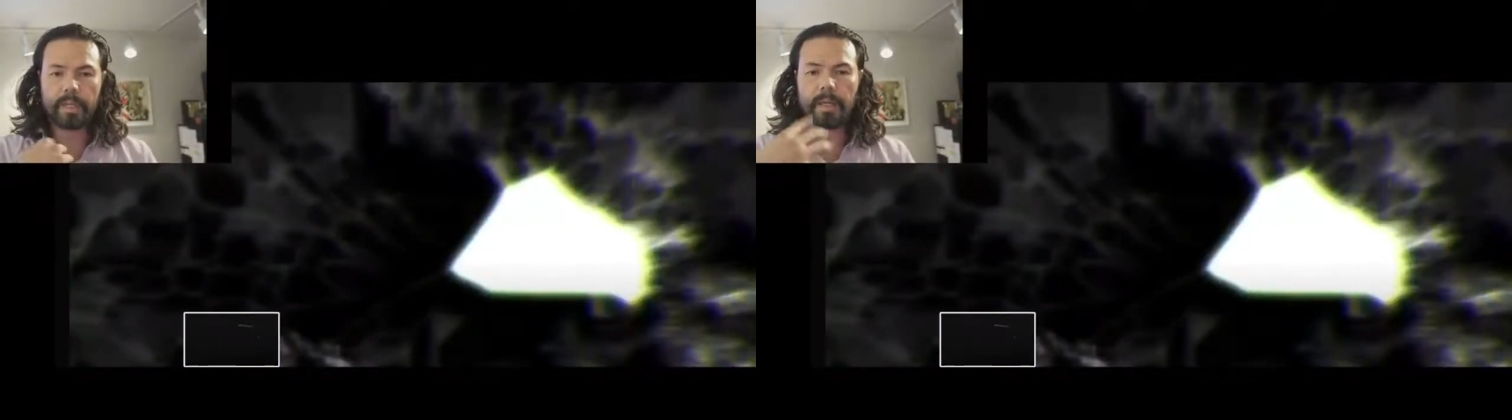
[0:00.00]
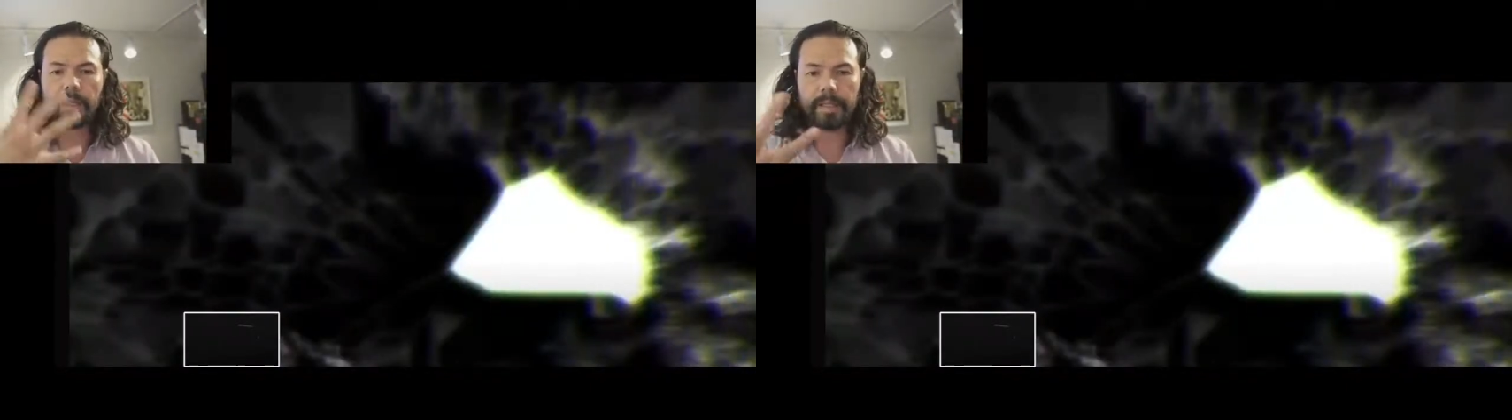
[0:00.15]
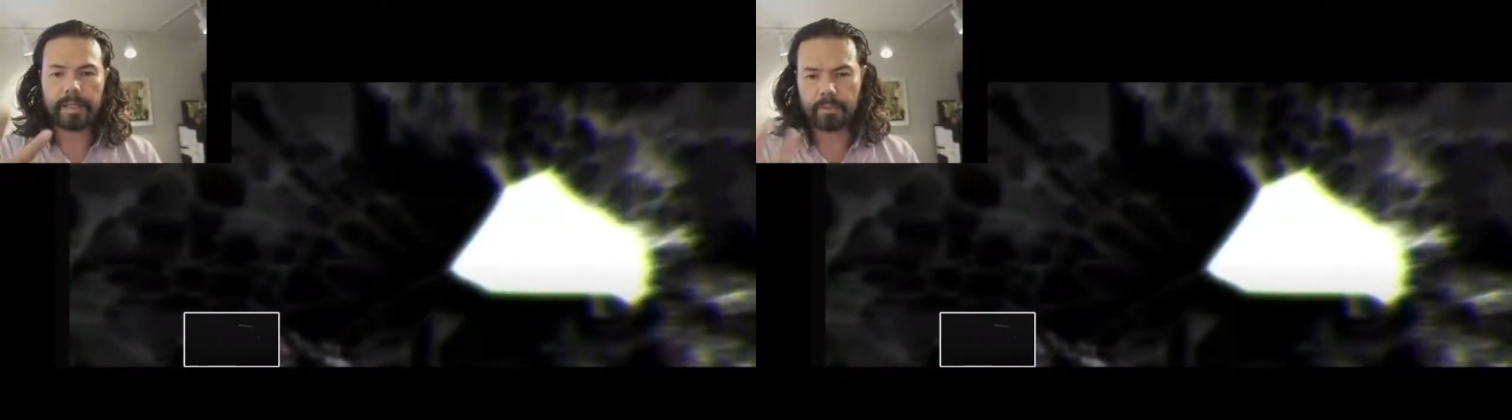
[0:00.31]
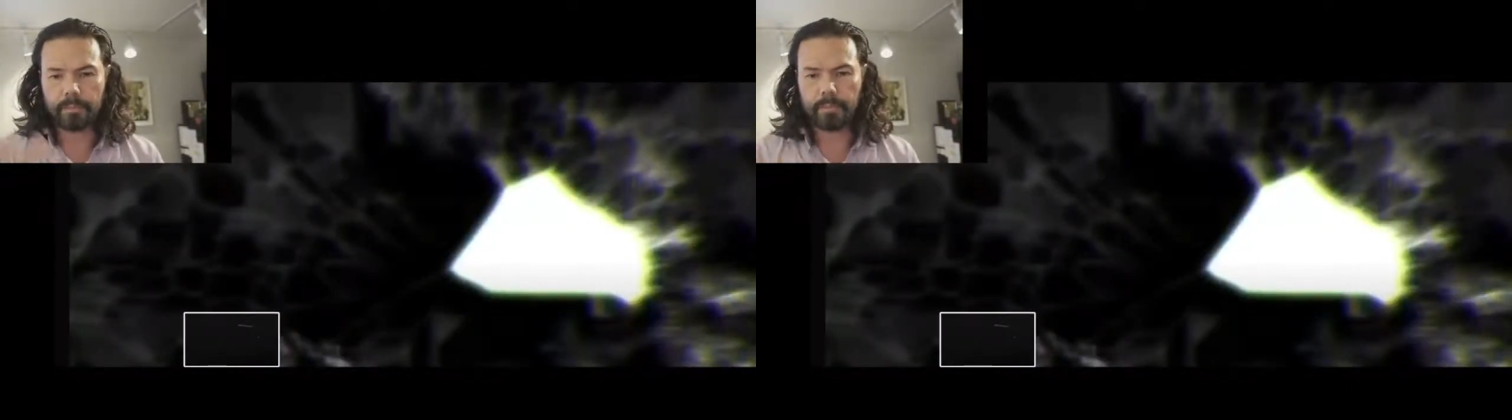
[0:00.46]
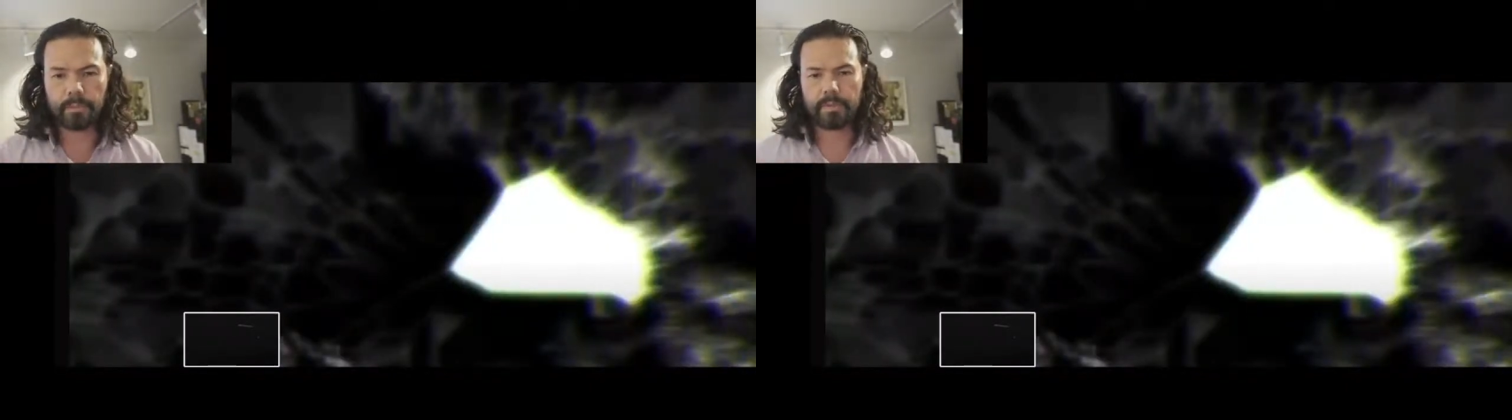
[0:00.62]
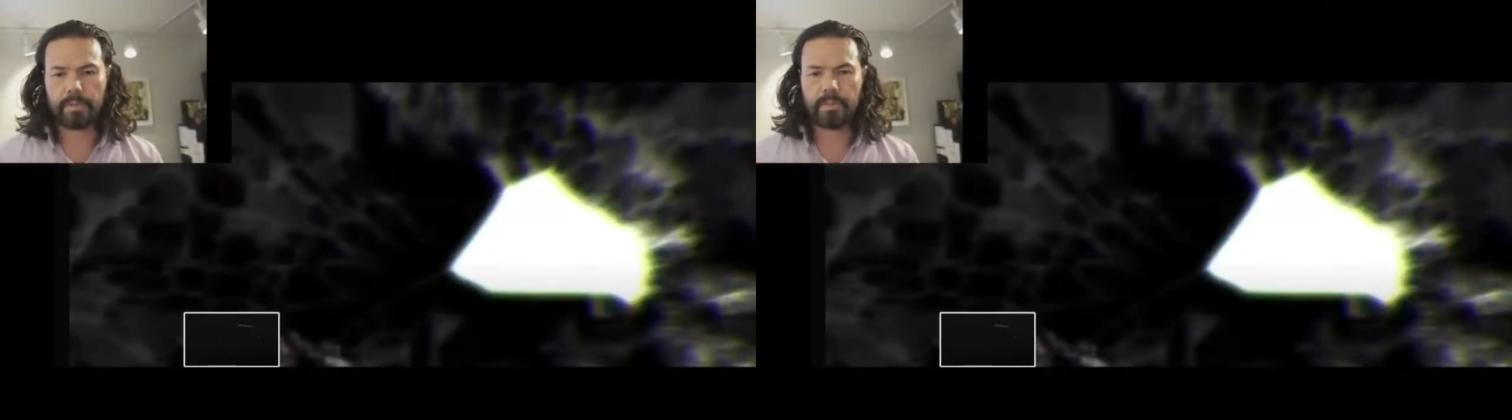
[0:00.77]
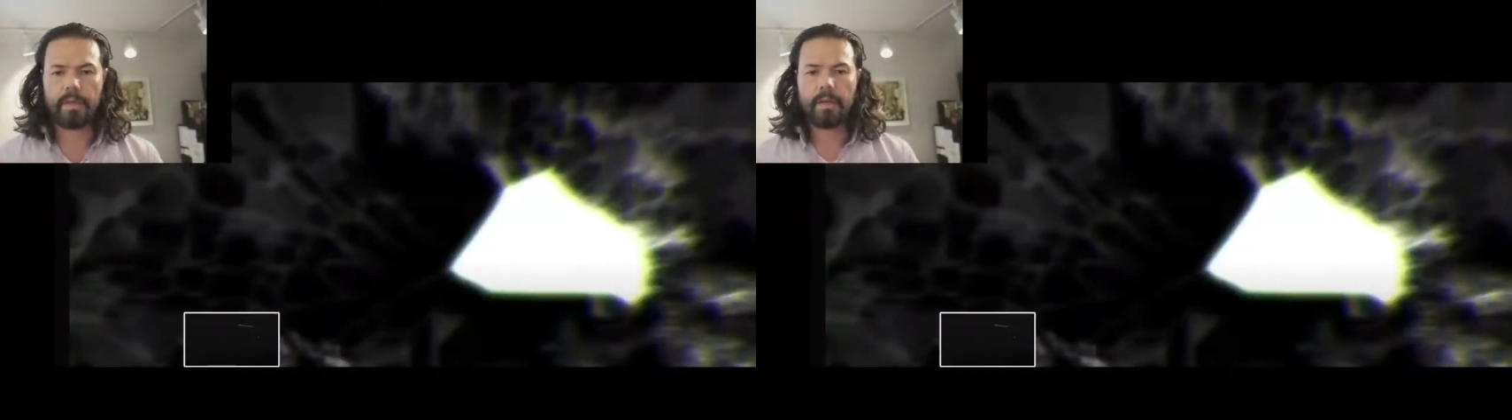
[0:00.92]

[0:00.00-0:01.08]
collectibles